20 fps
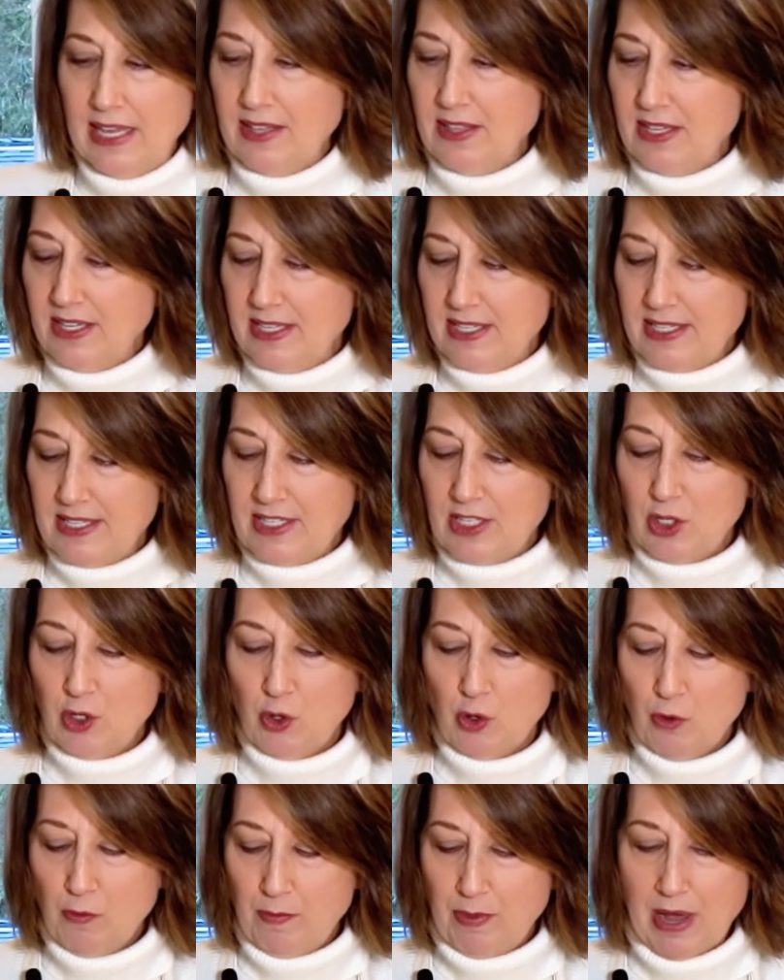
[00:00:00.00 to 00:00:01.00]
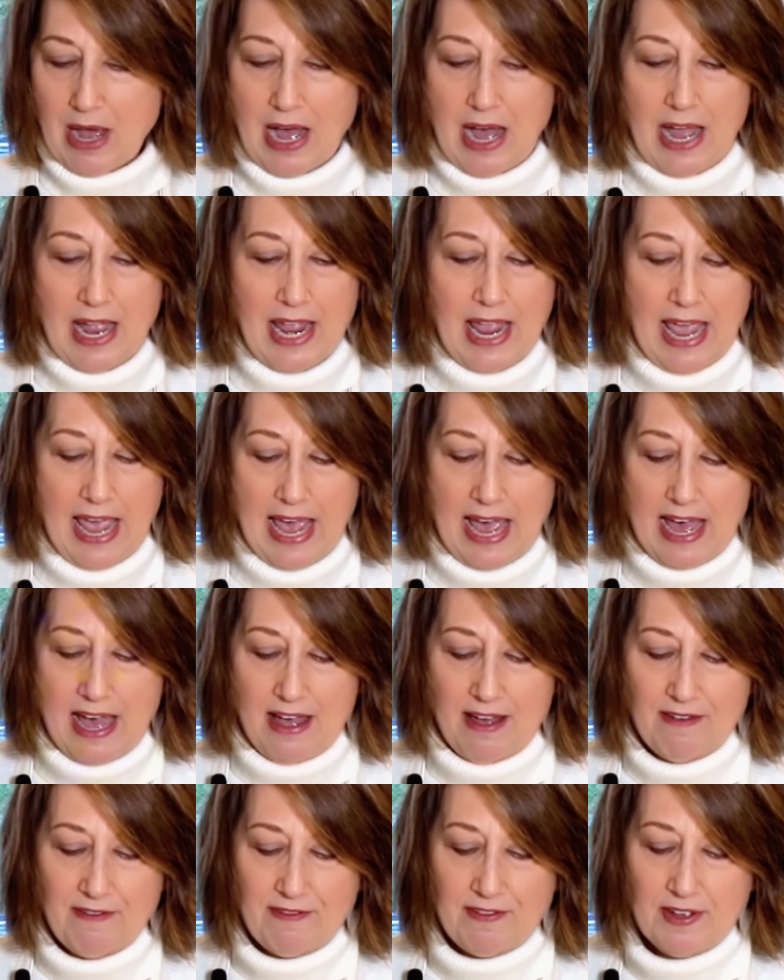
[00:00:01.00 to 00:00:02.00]
In this soup, I
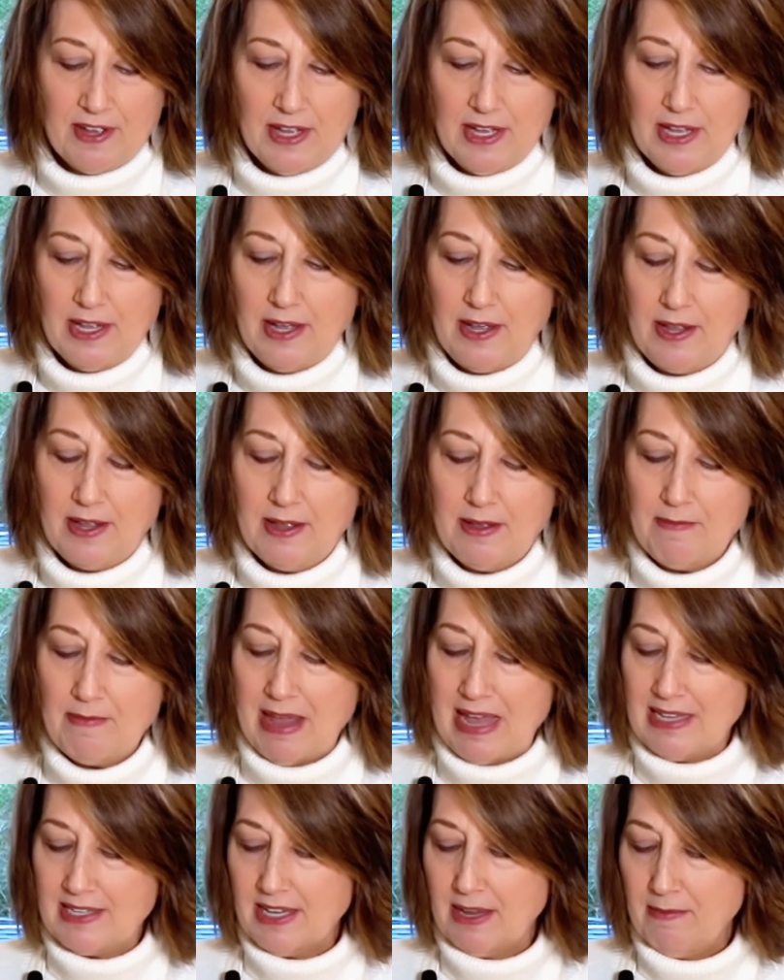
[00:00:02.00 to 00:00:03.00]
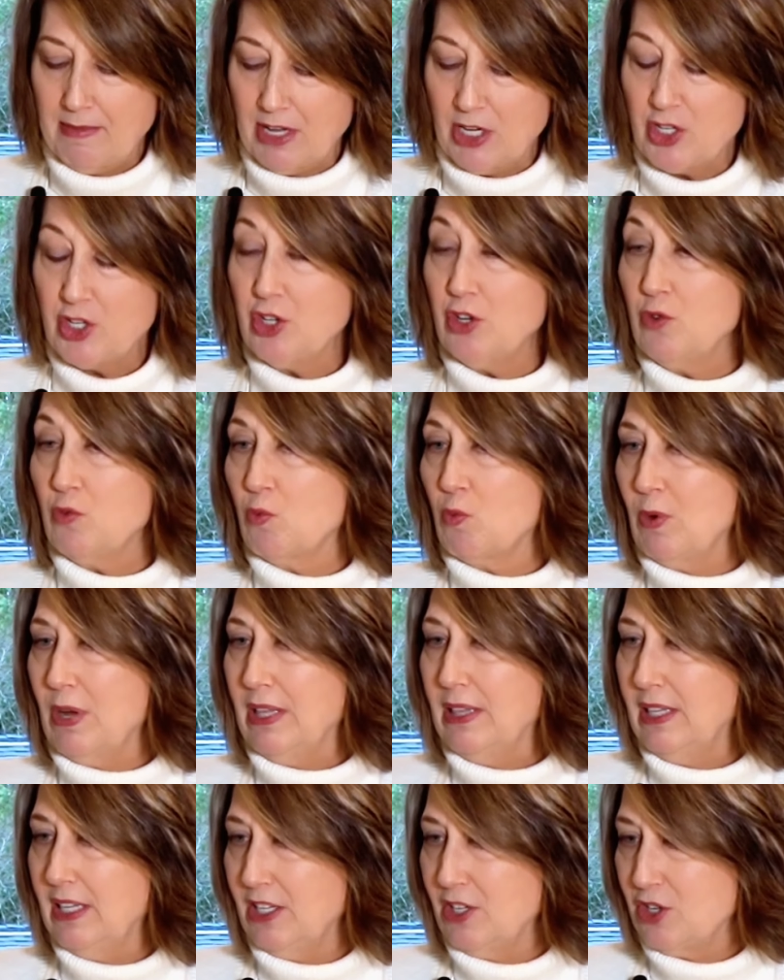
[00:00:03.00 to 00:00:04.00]
have, as I mentioned,
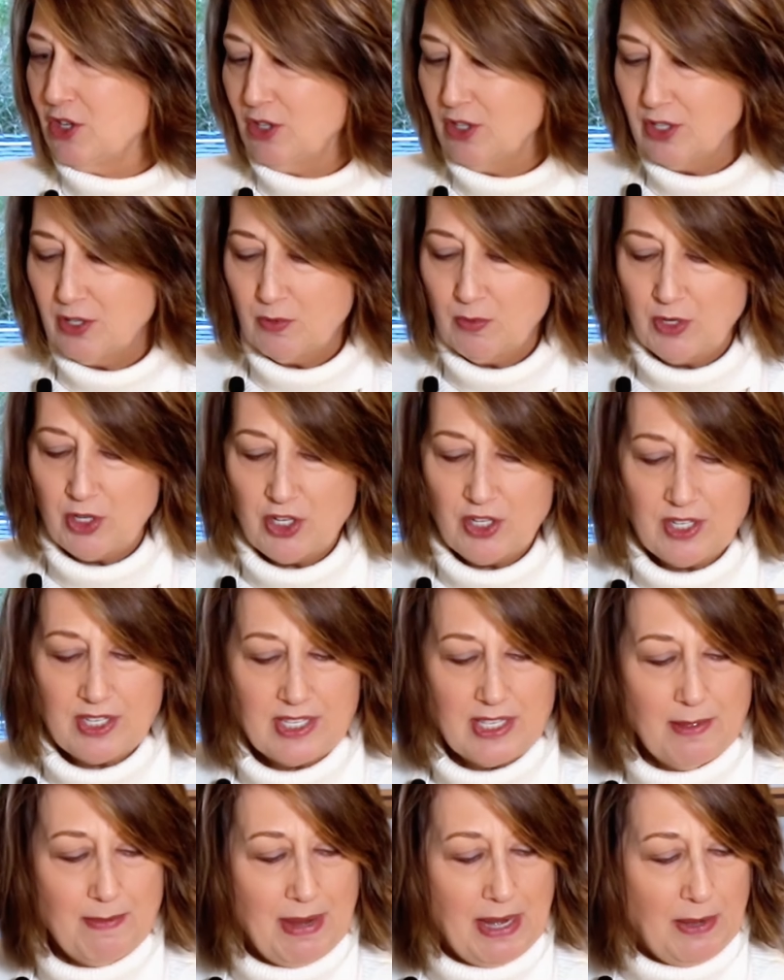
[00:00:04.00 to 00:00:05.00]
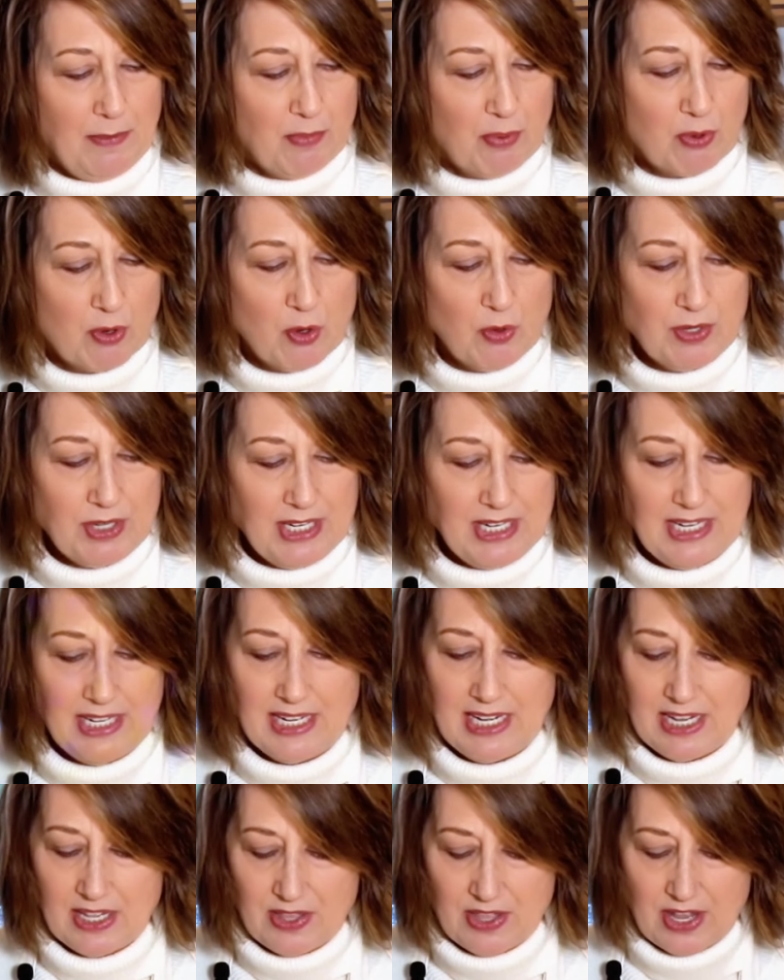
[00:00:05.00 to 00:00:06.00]
red lentils, which is the main
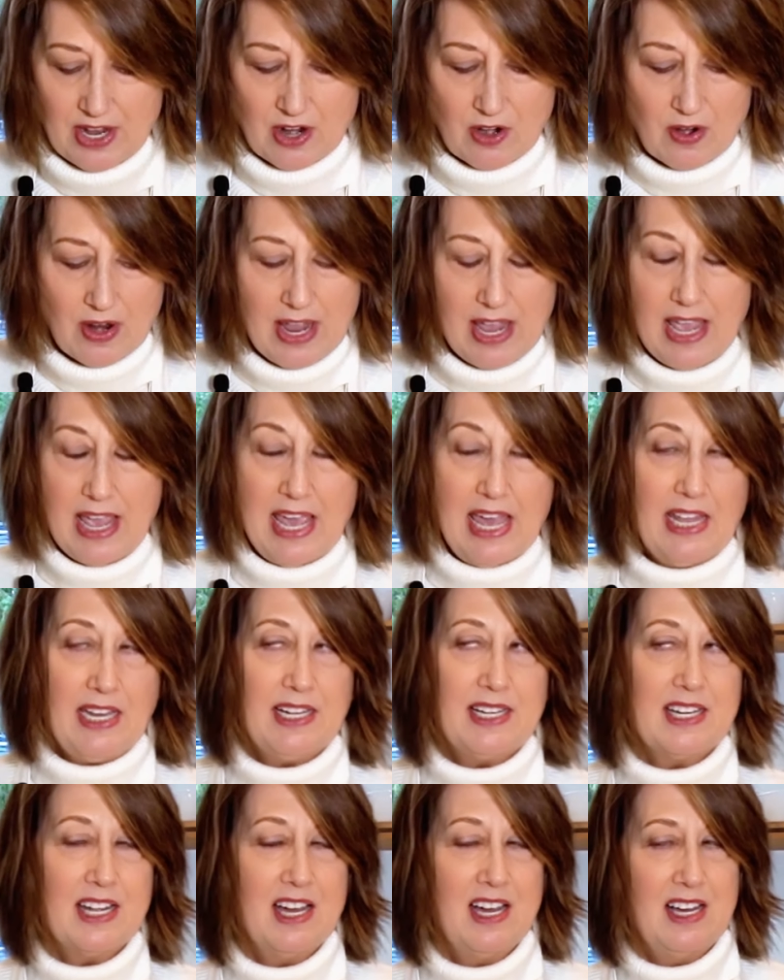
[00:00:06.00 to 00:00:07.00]
protein in there, and